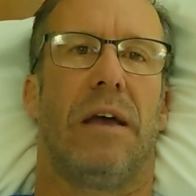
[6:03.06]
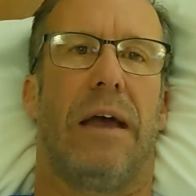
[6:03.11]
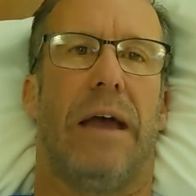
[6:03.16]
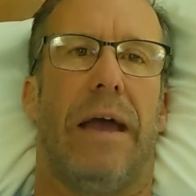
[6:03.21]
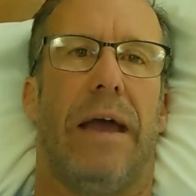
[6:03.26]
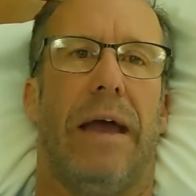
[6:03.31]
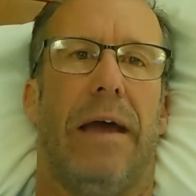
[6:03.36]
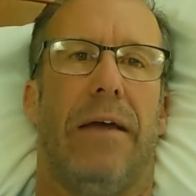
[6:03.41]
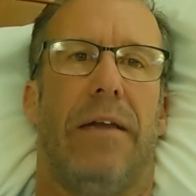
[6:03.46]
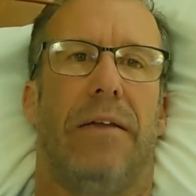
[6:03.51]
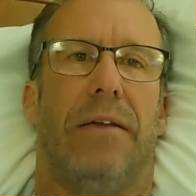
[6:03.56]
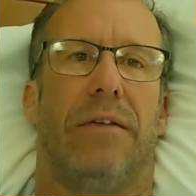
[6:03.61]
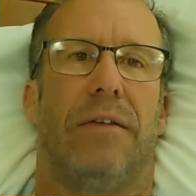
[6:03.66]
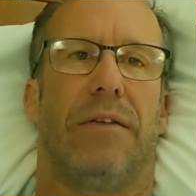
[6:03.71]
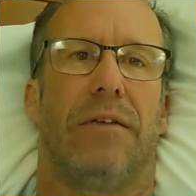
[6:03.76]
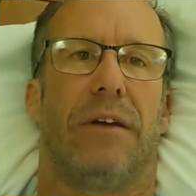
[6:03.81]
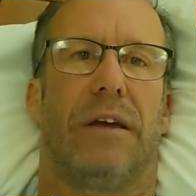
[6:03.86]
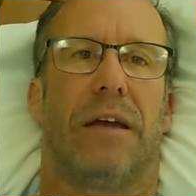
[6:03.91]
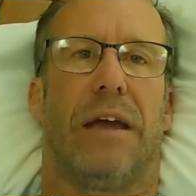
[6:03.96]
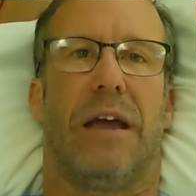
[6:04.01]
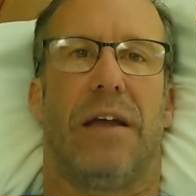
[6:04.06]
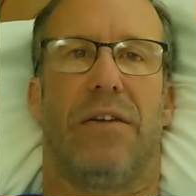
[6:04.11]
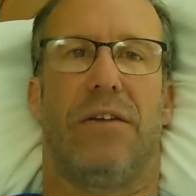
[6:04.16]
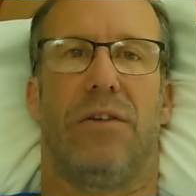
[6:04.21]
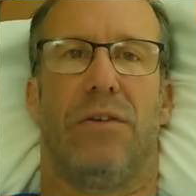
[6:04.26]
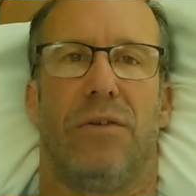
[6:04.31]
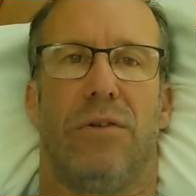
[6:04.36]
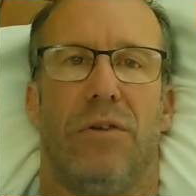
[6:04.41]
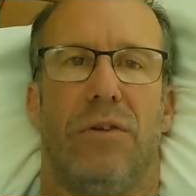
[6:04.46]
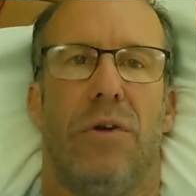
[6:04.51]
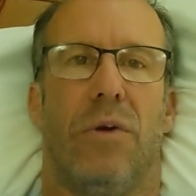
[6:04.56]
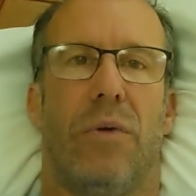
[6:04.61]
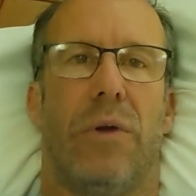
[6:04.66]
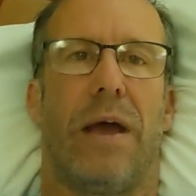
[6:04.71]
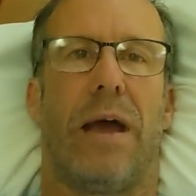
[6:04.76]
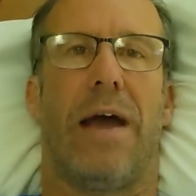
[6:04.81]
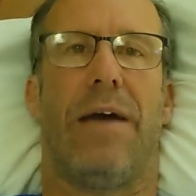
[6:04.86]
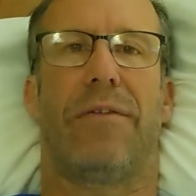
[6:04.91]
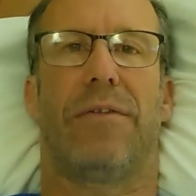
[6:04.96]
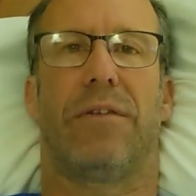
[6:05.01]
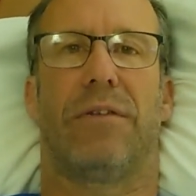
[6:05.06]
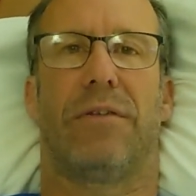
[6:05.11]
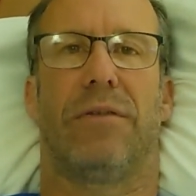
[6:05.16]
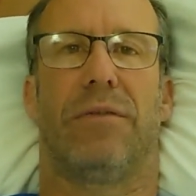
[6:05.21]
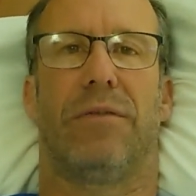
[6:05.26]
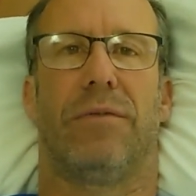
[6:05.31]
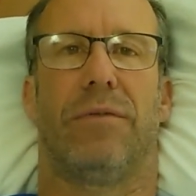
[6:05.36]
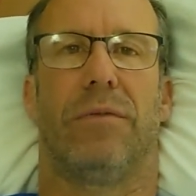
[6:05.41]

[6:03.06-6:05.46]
and again, you don't have to